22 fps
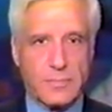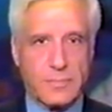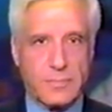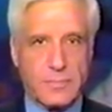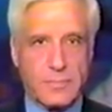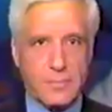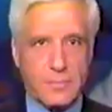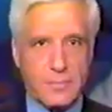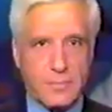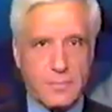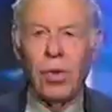
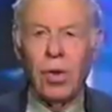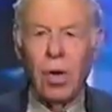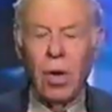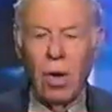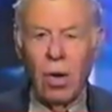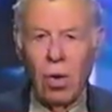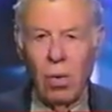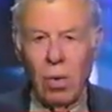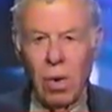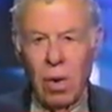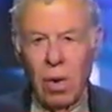God,
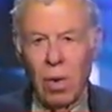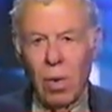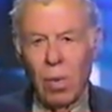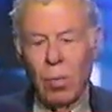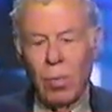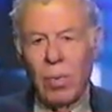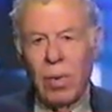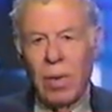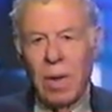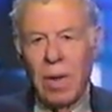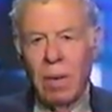no.
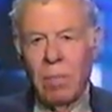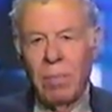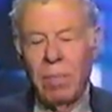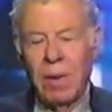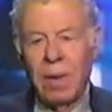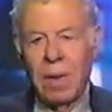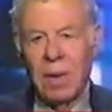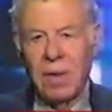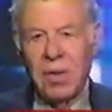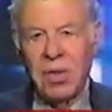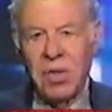We are
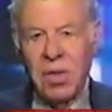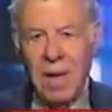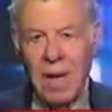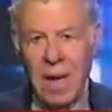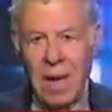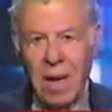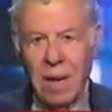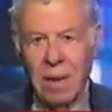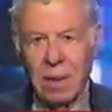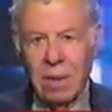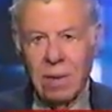being
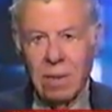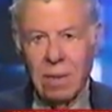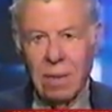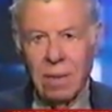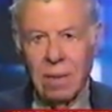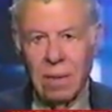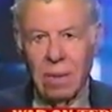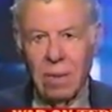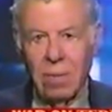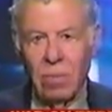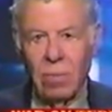attacked.
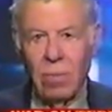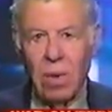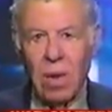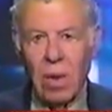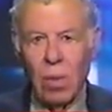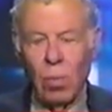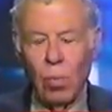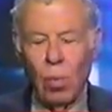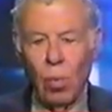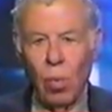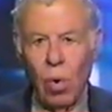We are
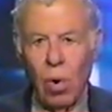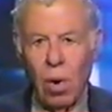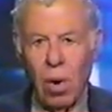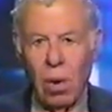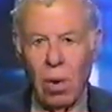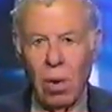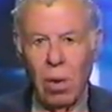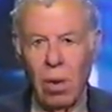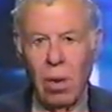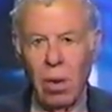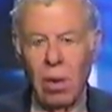at
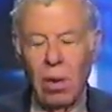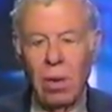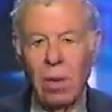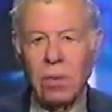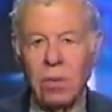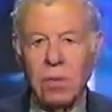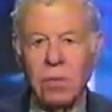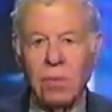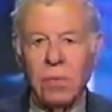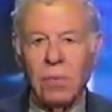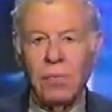war.
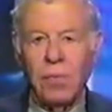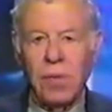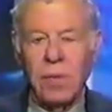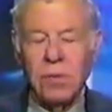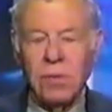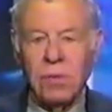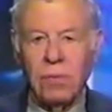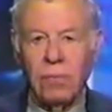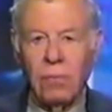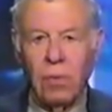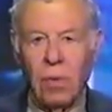So
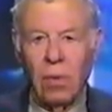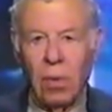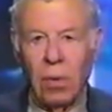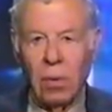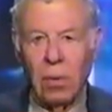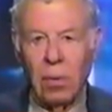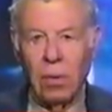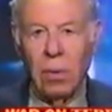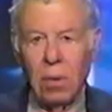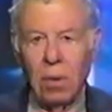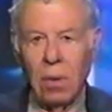first of
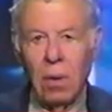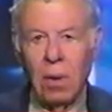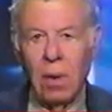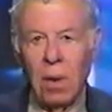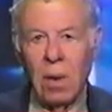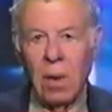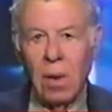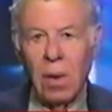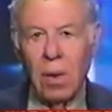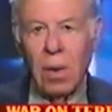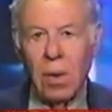all,
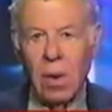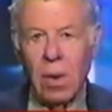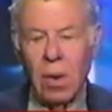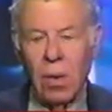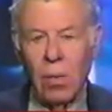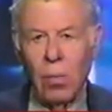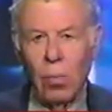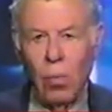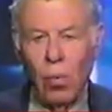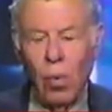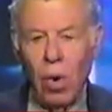
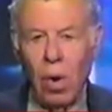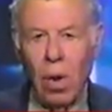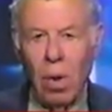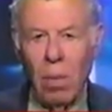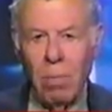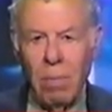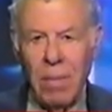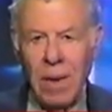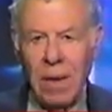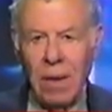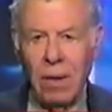in war,
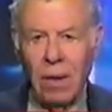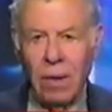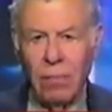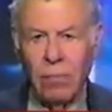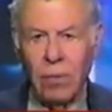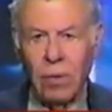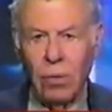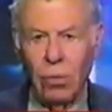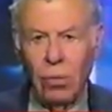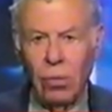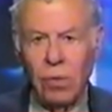many
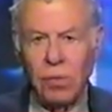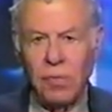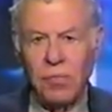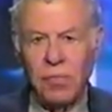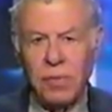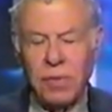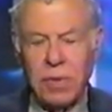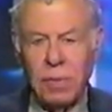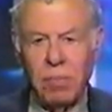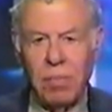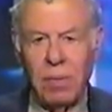of the rules
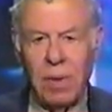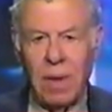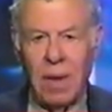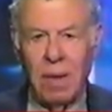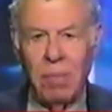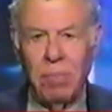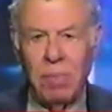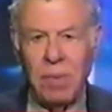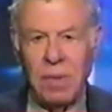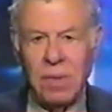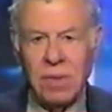which apply
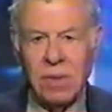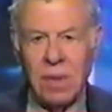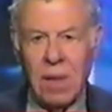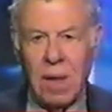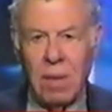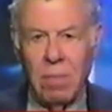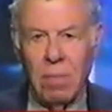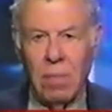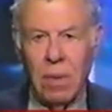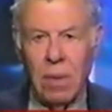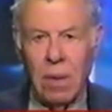in
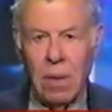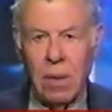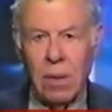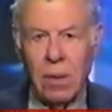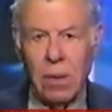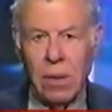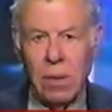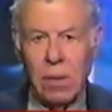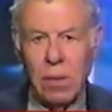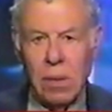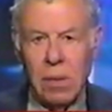peacetime
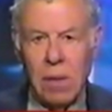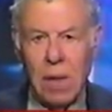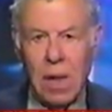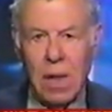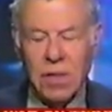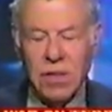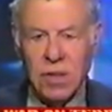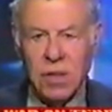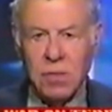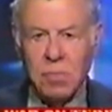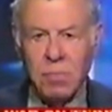
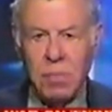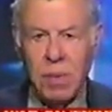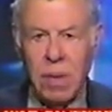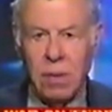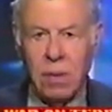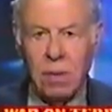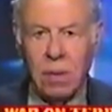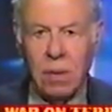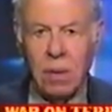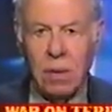are suspended.